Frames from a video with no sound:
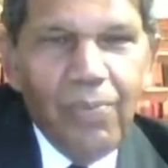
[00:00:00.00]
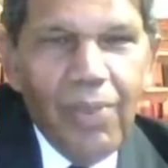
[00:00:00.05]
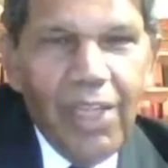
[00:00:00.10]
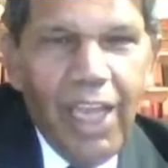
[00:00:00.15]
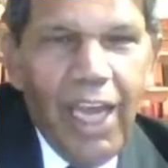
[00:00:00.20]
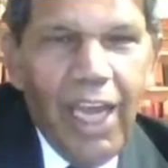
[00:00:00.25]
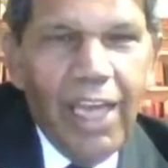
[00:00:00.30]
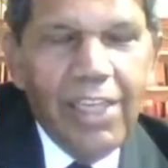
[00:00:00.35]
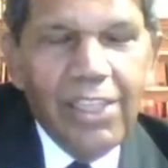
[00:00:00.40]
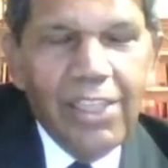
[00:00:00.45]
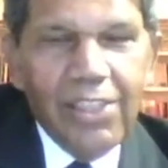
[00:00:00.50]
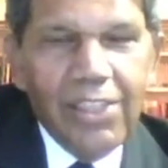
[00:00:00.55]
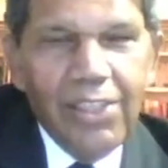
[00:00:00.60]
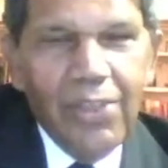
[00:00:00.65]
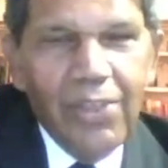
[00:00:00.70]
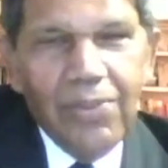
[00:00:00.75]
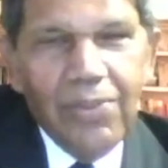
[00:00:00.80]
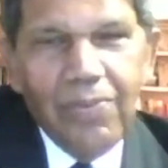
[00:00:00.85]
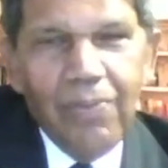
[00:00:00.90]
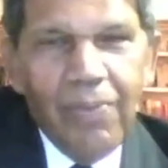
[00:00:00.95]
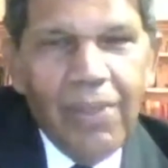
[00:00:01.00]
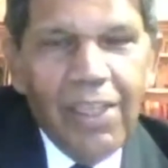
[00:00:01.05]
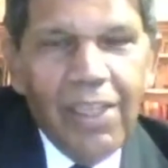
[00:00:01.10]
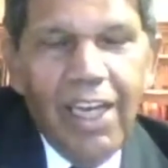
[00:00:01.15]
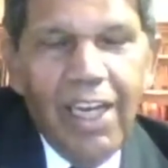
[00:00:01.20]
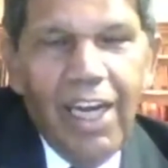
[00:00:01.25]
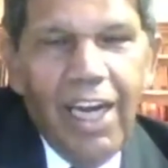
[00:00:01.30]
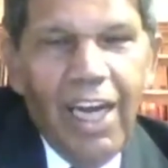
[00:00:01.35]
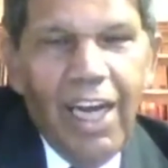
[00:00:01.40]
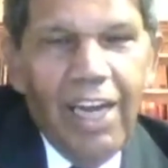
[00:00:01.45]
anecdote.
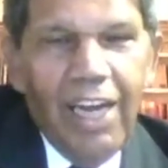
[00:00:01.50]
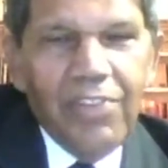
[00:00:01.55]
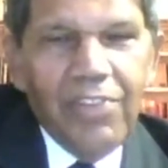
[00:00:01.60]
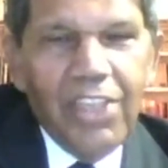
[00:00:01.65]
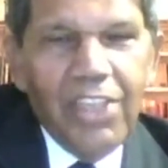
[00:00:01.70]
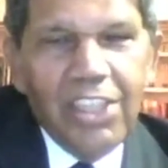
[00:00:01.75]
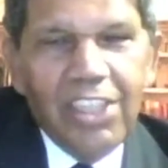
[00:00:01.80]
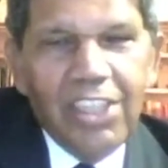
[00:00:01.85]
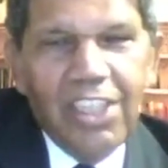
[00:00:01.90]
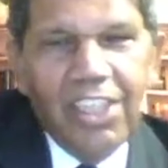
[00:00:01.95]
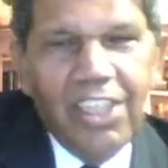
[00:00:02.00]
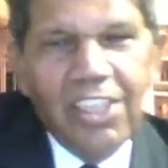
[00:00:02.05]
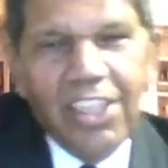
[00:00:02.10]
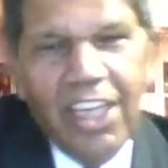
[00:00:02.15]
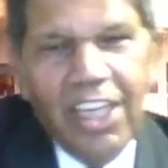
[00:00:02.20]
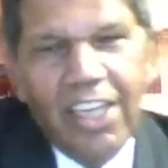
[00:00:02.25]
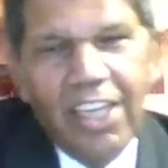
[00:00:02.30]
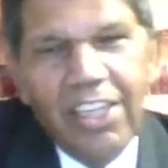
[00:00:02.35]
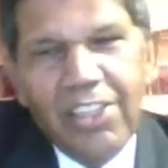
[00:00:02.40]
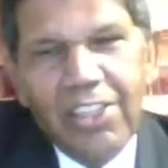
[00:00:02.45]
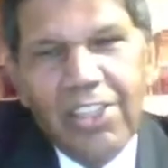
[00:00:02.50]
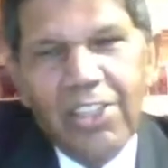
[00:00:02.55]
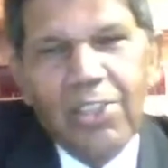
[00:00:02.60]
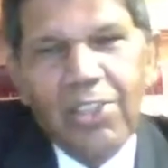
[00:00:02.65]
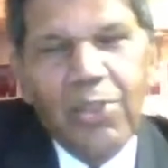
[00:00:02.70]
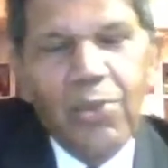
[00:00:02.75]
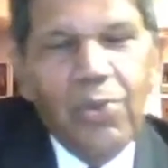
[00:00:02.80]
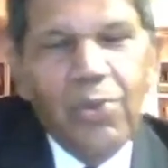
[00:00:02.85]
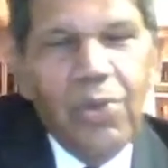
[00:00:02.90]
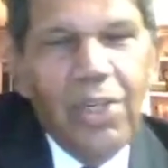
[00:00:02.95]
I've just decided to
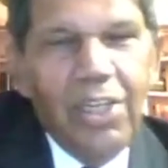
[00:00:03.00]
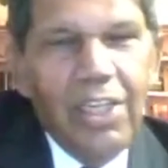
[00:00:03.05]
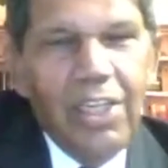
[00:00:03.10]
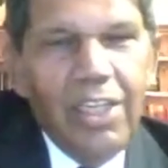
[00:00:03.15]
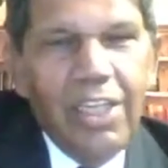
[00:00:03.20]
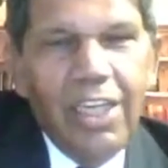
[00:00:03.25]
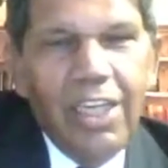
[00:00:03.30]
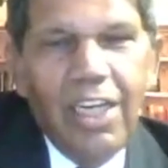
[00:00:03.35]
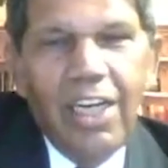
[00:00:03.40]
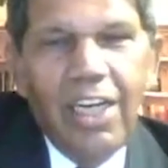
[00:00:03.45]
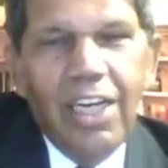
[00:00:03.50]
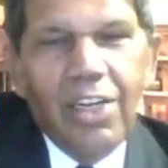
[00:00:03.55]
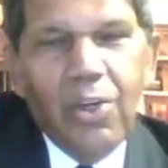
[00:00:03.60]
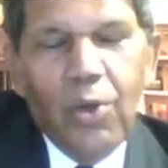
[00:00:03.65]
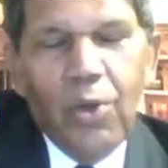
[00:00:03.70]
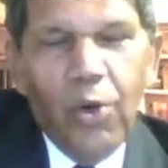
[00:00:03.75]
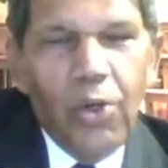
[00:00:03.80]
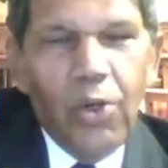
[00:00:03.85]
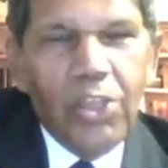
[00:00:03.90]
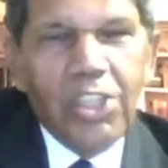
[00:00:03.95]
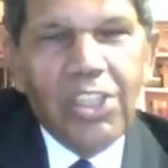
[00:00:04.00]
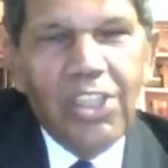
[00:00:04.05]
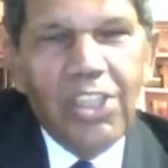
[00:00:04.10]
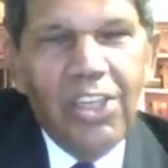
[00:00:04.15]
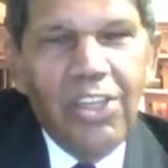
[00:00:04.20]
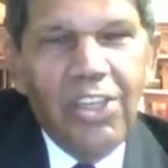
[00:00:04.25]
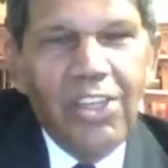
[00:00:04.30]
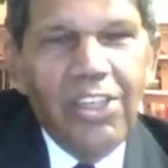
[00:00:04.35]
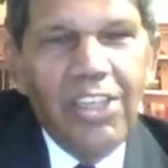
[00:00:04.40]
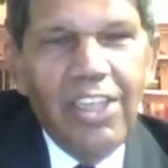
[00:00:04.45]
do a course
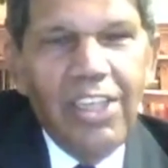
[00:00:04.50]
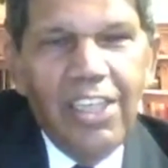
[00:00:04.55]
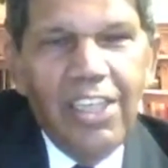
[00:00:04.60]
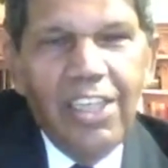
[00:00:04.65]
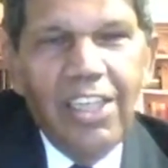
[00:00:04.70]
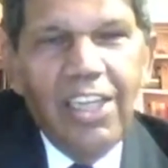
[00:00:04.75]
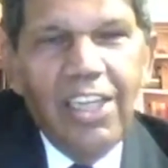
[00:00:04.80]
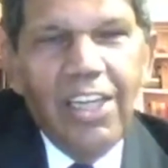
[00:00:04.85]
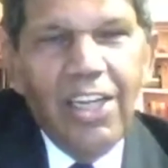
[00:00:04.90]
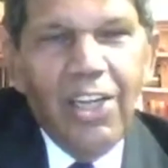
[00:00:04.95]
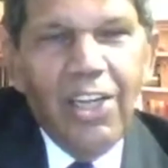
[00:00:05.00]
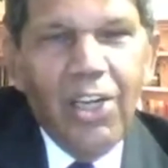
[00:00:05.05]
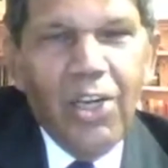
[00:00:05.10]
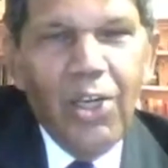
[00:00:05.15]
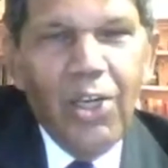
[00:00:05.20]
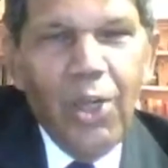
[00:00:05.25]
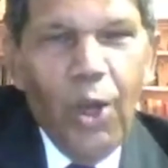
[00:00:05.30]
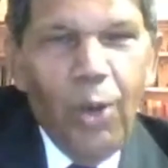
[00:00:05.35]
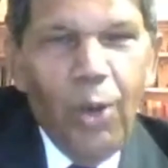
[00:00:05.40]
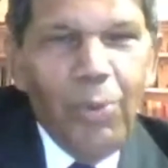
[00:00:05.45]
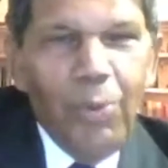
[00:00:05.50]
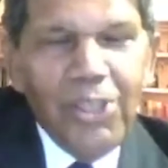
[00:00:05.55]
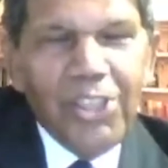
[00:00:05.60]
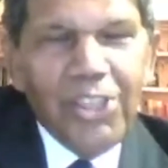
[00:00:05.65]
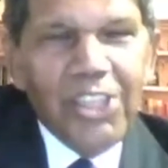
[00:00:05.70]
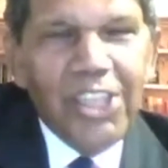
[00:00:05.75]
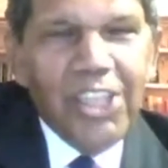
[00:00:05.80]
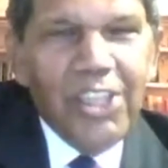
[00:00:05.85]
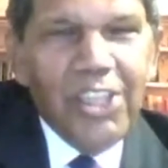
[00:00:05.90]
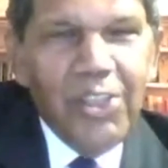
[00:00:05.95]
on global
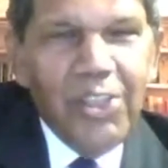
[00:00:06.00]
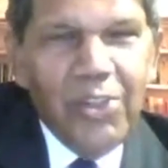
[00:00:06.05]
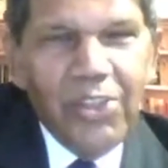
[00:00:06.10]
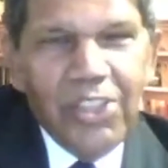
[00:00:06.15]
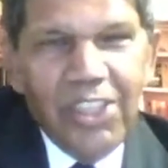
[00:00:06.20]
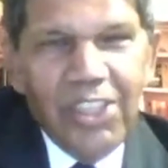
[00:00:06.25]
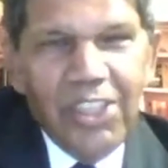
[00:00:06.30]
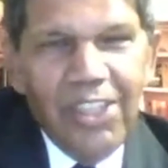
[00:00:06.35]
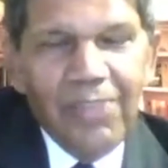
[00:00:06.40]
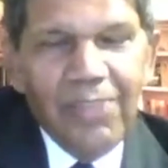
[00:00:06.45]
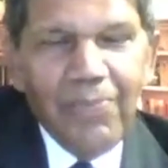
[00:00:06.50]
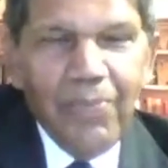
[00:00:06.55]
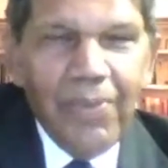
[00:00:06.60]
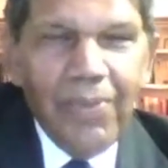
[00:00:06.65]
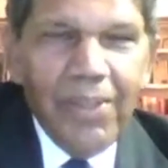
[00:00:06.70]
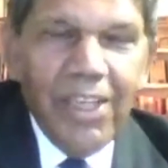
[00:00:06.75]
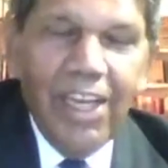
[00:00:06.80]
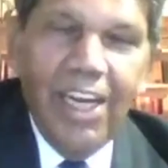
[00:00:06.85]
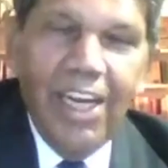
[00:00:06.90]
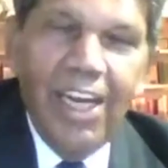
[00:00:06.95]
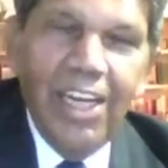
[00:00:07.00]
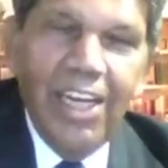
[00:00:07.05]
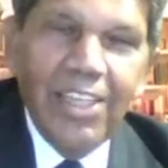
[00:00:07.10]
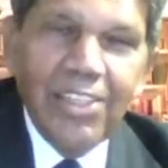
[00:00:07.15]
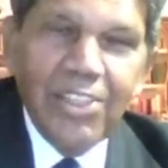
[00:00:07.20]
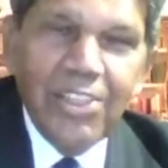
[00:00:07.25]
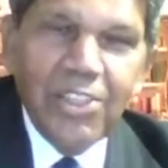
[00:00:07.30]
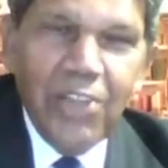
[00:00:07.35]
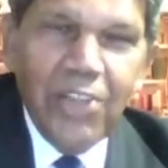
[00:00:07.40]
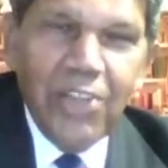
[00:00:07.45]
security
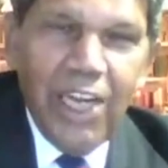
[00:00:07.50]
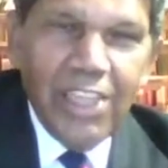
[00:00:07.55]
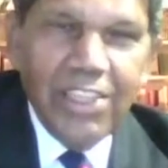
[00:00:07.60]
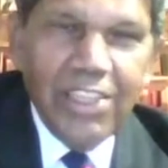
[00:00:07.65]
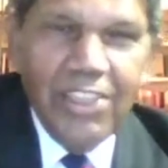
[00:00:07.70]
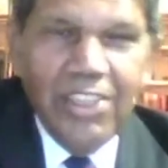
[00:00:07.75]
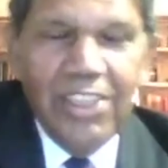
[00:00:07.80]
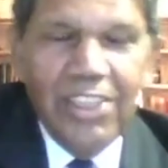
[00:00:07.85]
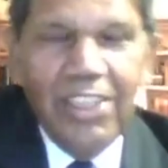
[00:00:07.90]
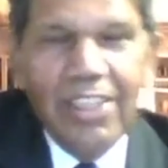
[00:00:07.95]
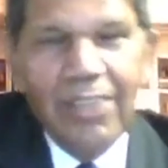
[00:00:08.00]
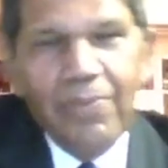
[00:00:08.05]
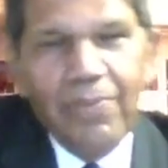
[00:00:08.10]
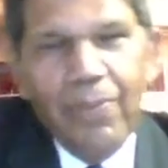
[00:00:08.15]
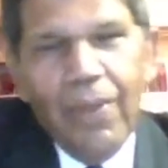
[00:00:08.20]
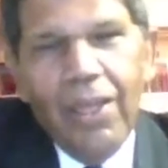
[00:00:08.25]
and strategy.